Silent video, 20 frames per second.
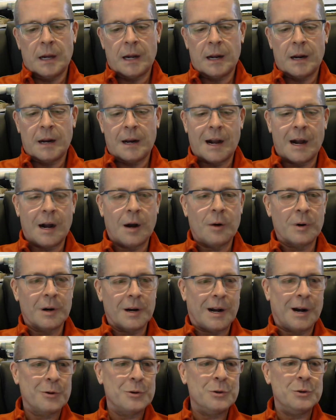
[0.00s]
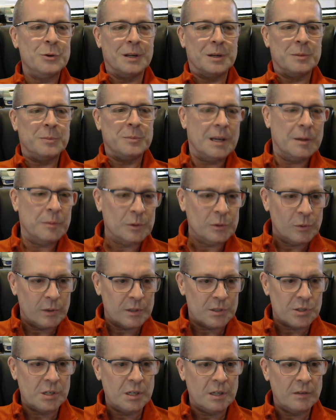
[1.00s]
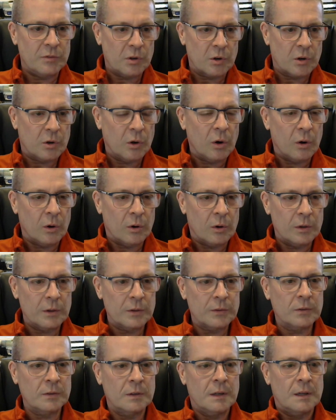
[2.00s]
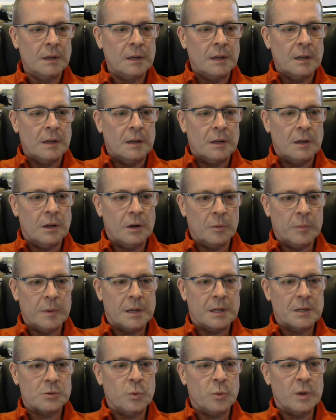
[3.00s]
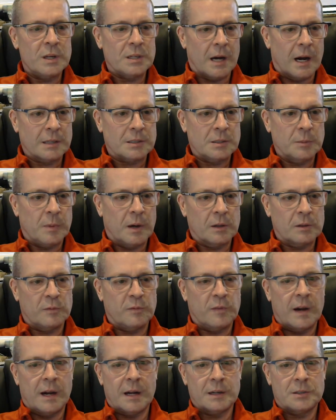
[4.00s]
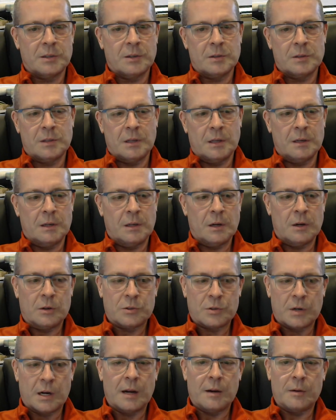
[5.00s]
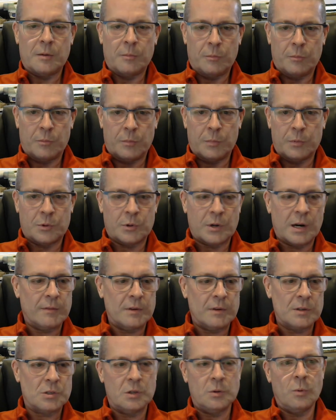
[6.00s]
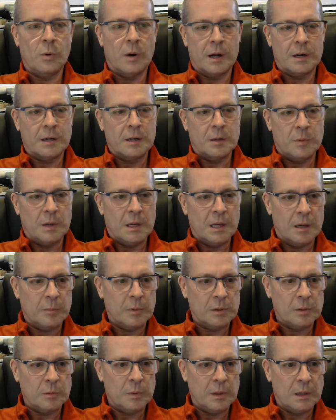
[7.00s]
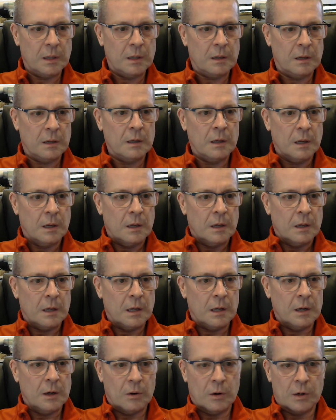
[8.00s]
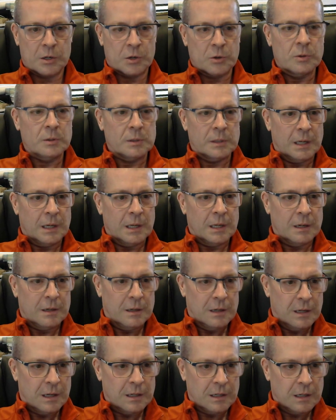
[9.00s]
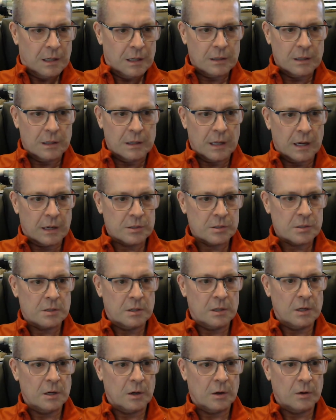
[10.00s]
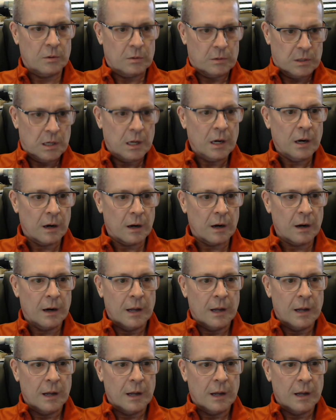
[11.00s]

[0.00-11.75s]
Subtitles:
how are you going to be able to achieve your goals? Because we talked about the factor that, Travis, you wanted to be able to be, a crew lead in the next, year.